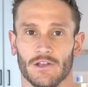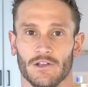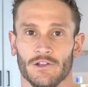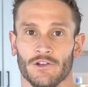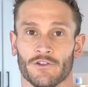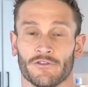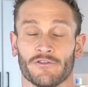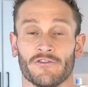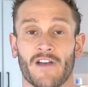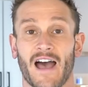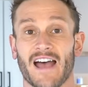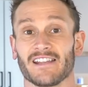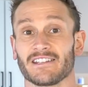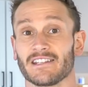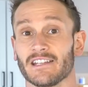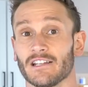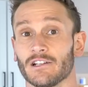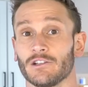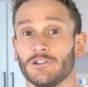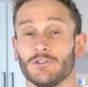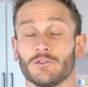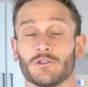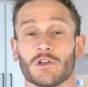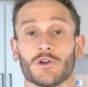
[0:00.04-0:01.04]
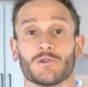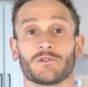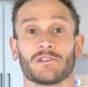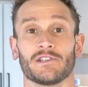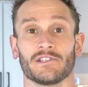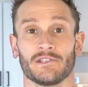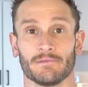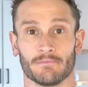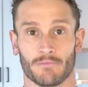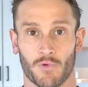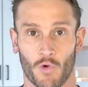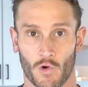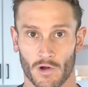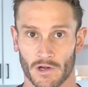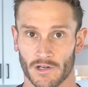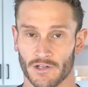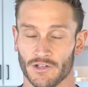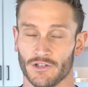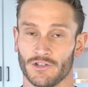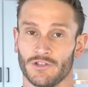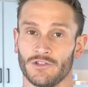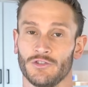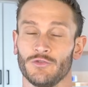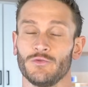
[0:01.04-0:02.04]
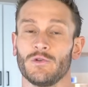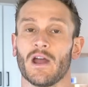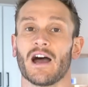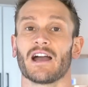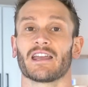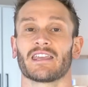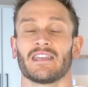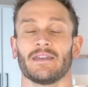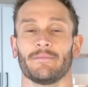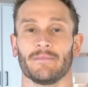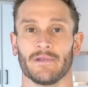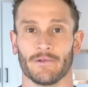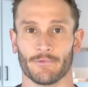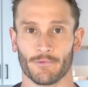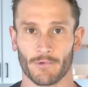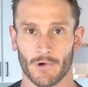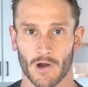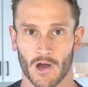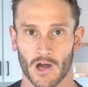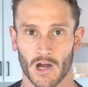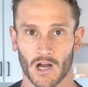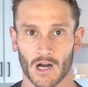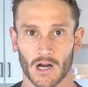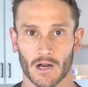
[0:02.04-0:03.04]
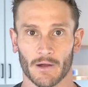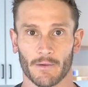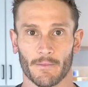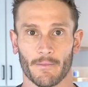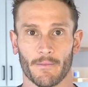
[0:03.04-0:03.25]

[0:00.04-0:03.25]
Your fasting glucose is important. Do not get me wrong,